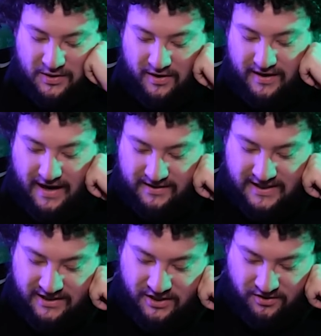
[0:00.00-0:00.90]
one, and I'll
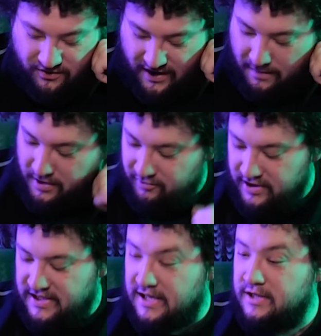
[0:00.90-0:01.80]
see she done that. I'm gonna
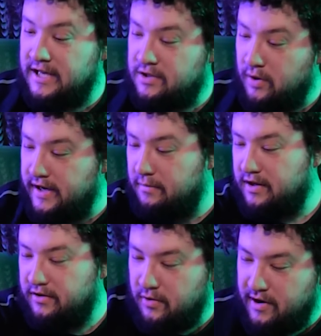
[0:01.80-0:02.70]
recharge D20. I'm gonna do it.